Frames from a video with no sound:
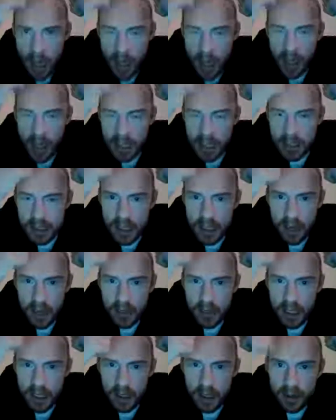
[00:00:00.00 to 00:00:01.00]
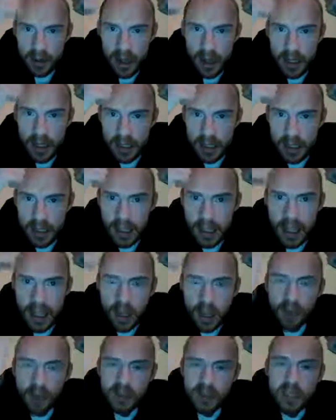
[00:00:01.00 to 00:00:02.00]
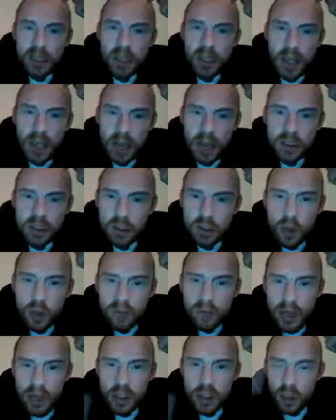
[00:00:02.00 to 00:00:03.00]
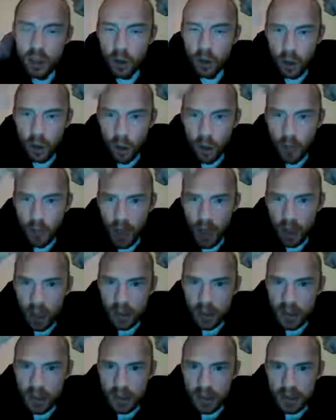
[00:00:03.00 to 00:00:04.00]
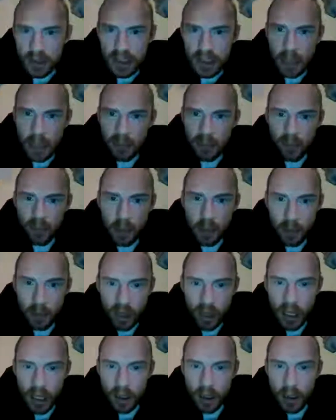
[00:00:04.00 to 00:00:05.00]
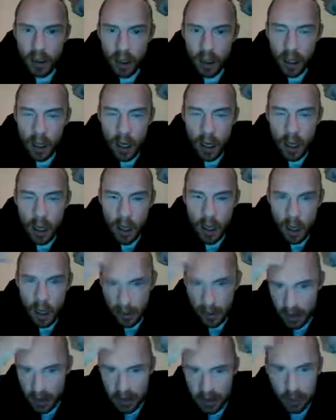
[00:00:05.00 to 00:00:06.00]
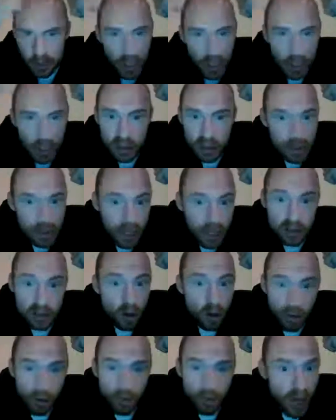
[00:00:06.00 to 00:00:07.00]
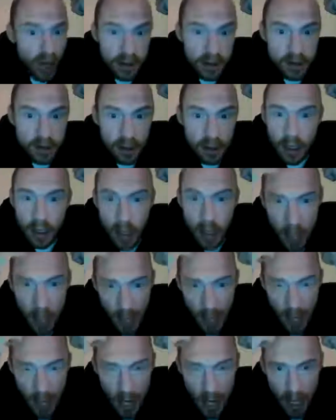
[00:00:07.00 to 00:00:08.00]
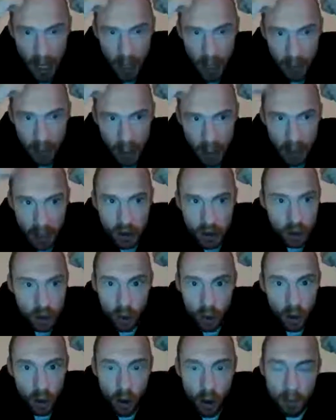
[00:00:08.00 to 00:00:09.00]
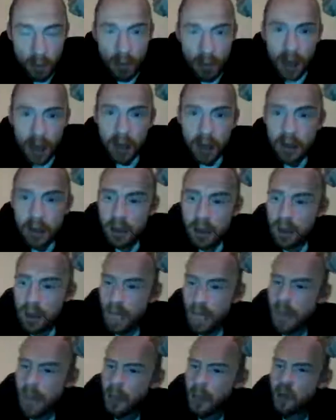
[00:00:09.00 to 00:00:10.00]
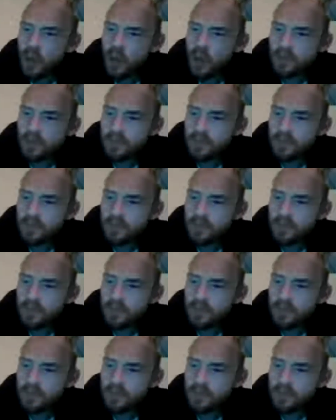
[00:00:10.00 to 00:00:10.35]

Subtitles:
And they stem it into their DNA. Obviously, the cancer is eventually going to come back because it's still stemming from the brain, and this patient still hasn't confessed. The cancer is going to come back, but